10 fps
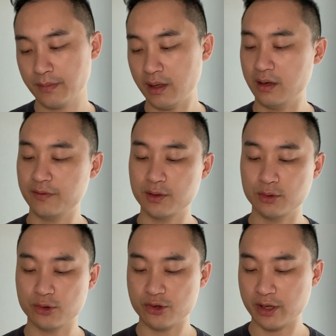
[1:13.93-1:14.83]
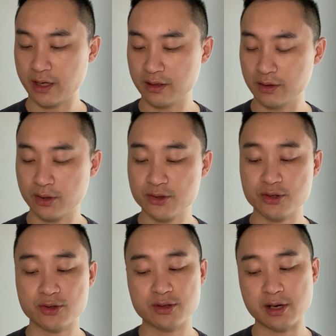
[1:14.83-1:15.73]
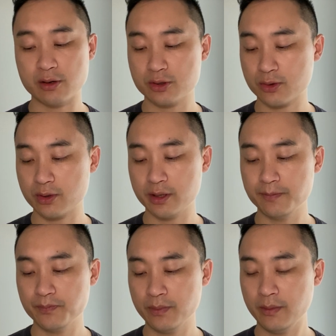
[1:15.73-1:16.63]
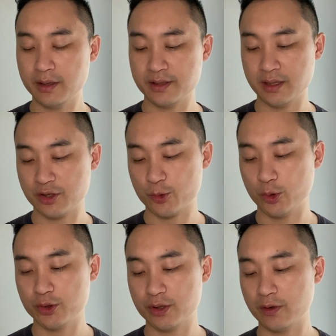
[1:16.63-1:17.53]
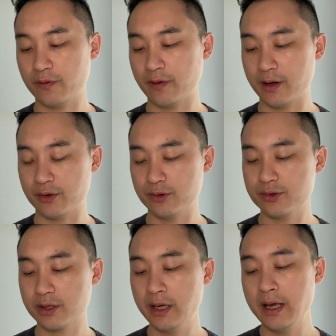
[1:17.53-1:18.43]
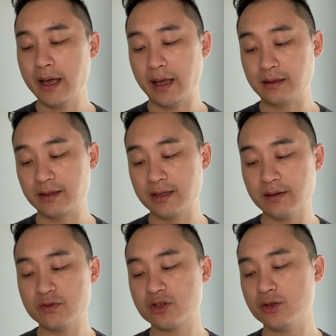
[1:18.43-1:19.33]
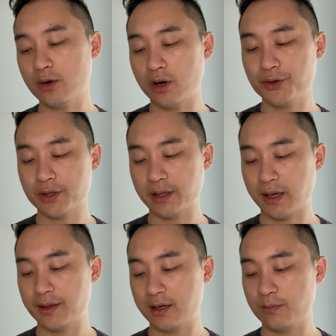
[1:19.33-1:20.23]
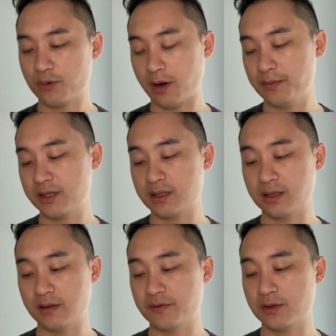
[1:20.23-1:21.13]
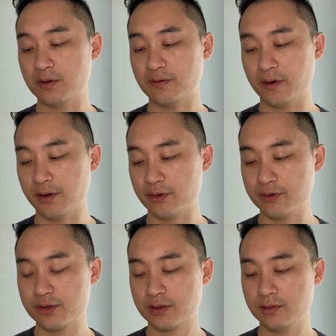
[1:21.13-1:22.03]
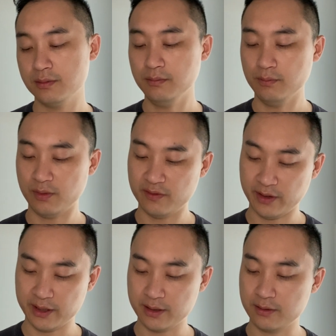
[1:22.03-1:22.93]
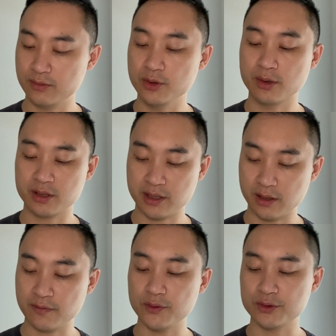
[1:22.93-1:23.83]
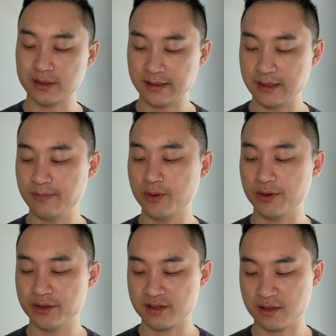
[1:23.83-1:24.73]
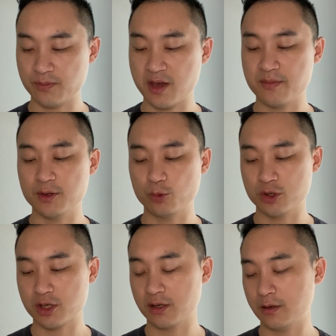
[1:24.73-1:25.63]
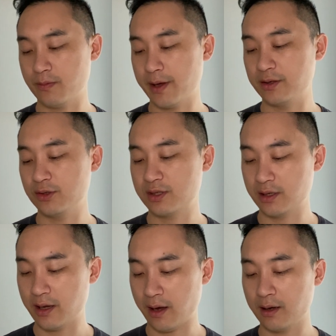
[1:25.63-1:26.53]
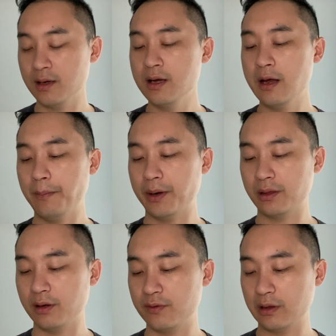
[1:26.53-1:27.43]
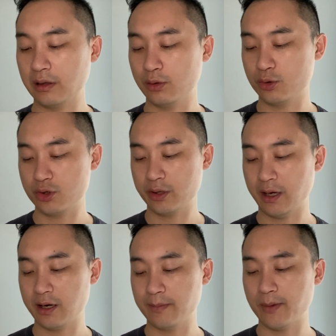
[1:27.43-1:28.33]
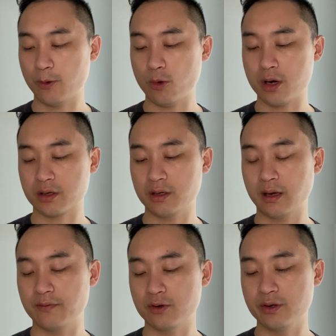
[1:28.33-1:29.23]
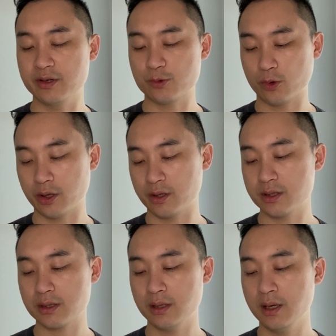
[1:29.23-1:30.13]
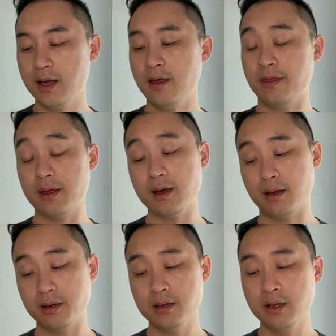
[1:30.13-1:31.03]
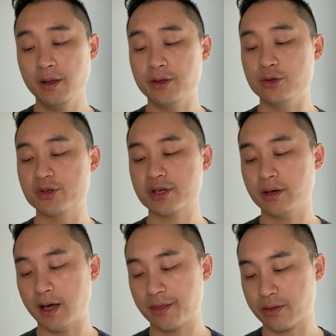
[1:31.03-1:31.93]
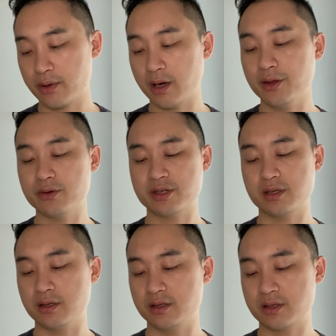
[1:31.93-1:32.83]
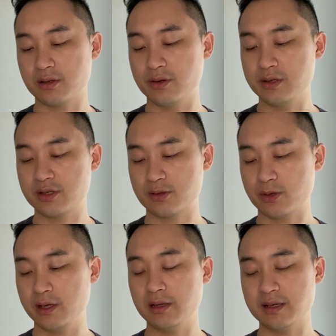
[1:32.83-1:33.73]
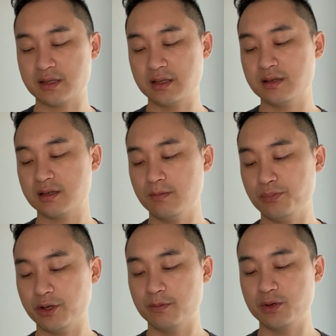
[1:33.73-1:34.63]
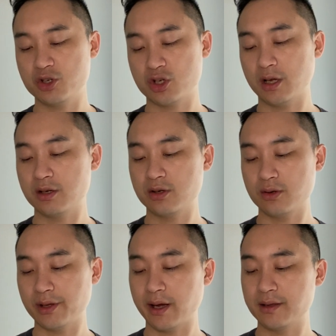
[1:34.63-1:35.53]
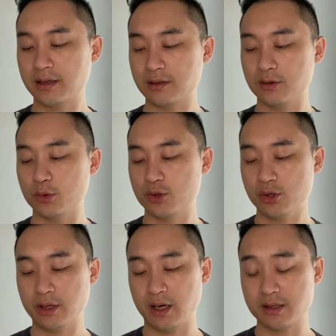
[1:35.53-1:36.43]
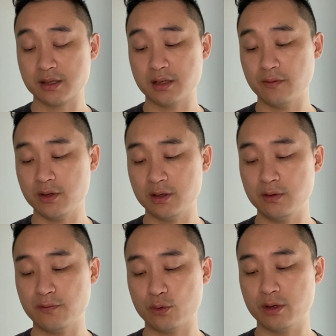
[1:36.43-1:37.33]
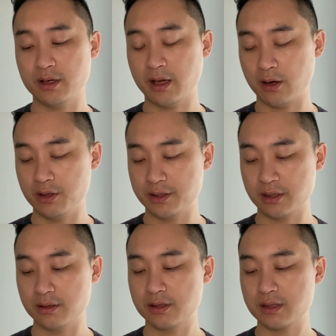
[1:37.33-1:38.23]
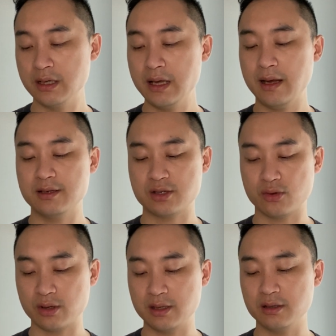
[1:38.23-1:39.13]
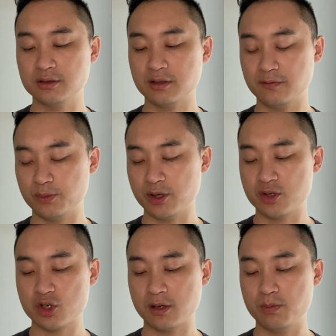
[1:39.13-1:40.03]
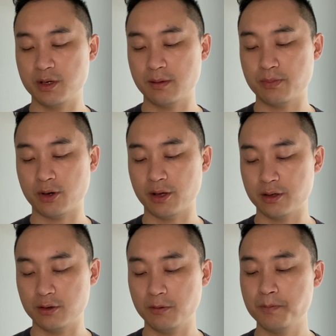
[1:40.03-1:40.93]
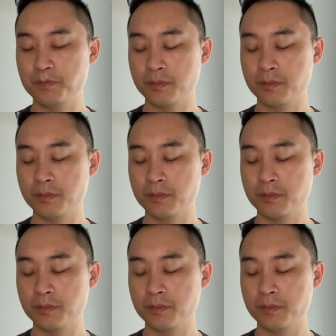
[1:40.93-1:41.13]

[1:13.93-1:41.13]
And if the Lord your God enlarges your territory, as he has sworn to your fathers, and gives you all the land that he promised to give to your fathers, provided you are careful to keep all this commandment which I command you today, by loving the Lord your God and by walking ever in his ways, then you shall add 3 other cities to these 3, lest innocent blood be shed in your land that the Lord your God is giving you for an inheritance, and so the guilt of bloodshed be upon you.